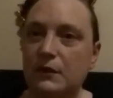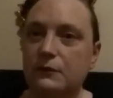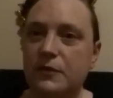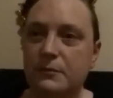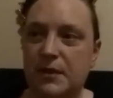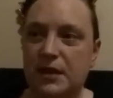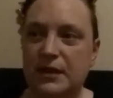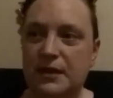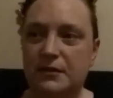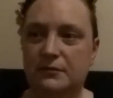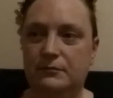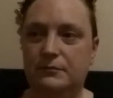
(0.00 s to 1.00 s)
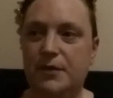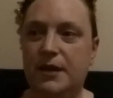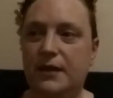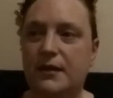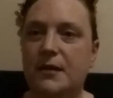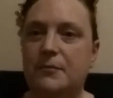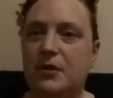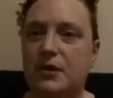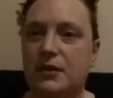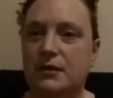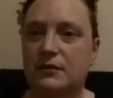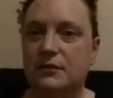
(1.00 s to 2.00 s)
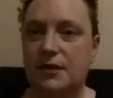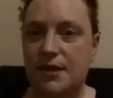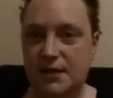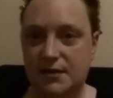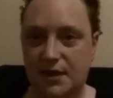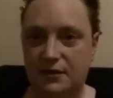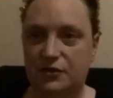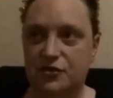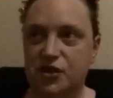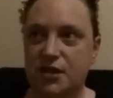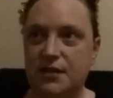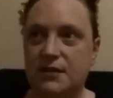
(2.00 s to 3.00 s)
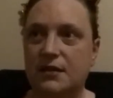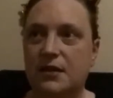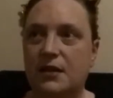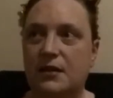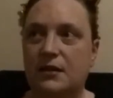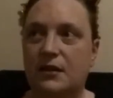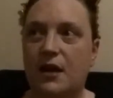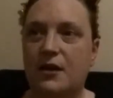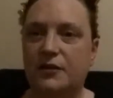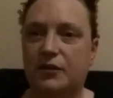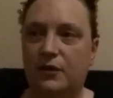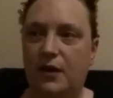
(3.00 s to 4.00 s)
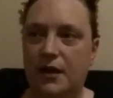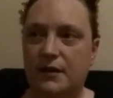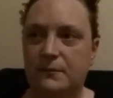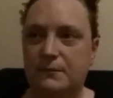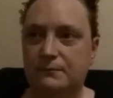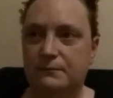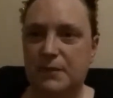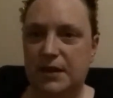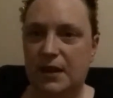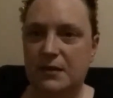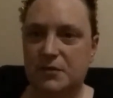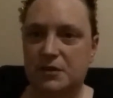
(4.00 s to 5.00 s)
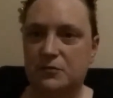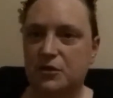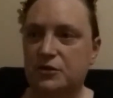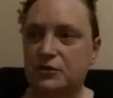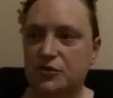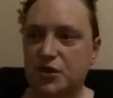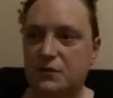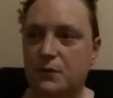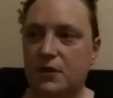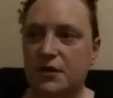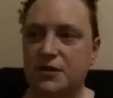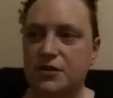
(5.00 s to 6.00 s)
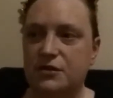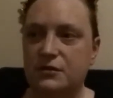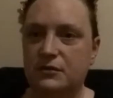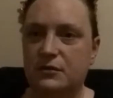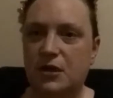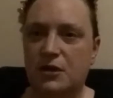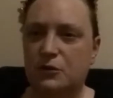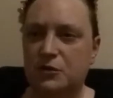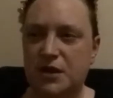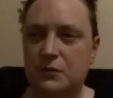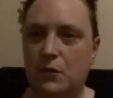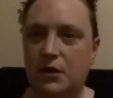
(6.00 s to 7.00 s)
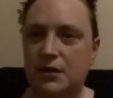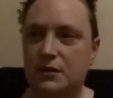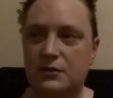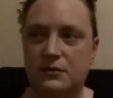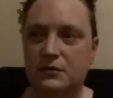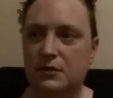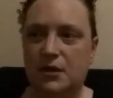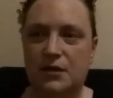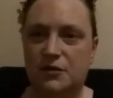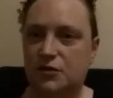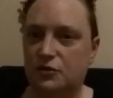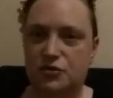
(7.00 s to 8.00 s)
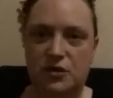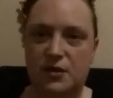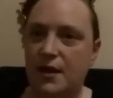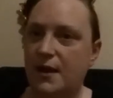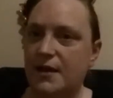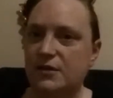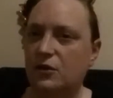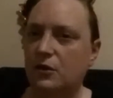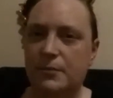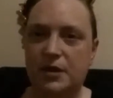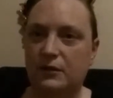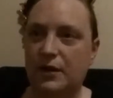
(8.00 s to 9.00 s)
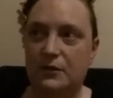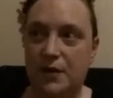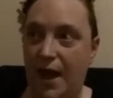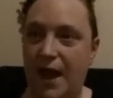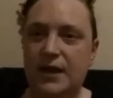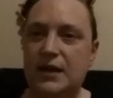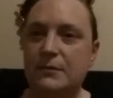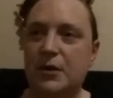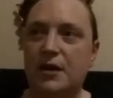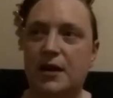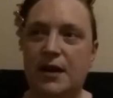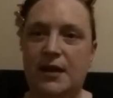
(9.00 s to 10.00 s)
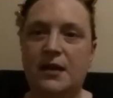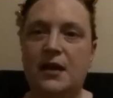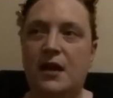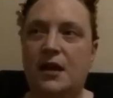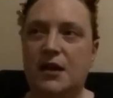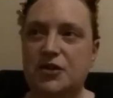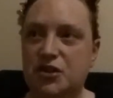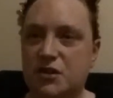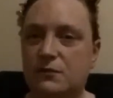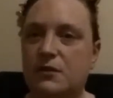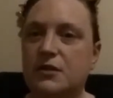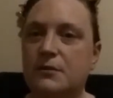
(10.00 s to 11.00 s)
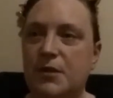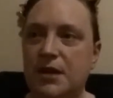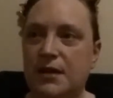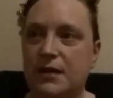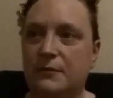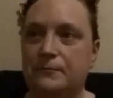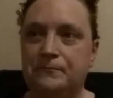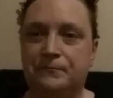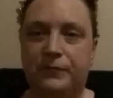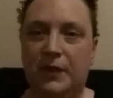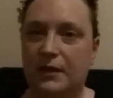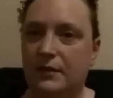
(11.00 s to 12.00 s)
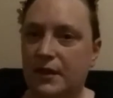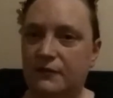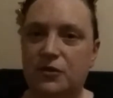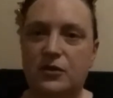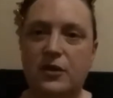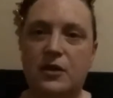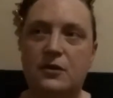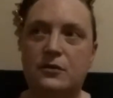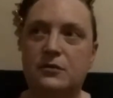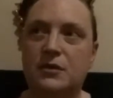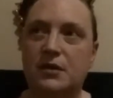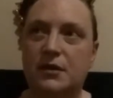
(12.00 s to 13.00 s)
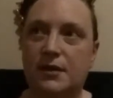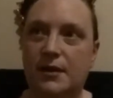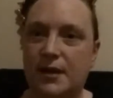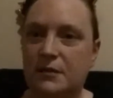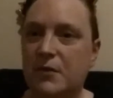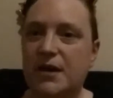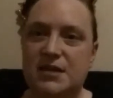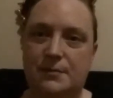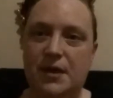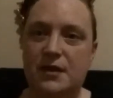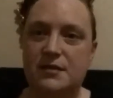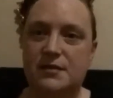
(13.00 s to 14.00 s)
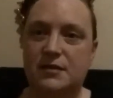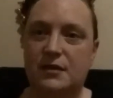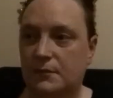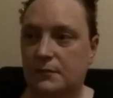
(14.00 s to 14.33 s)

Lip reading: With me picking up on his energy, I also kind of became someone who didn't want to socialize or be around anybody. I just wanted to be left alone in my space.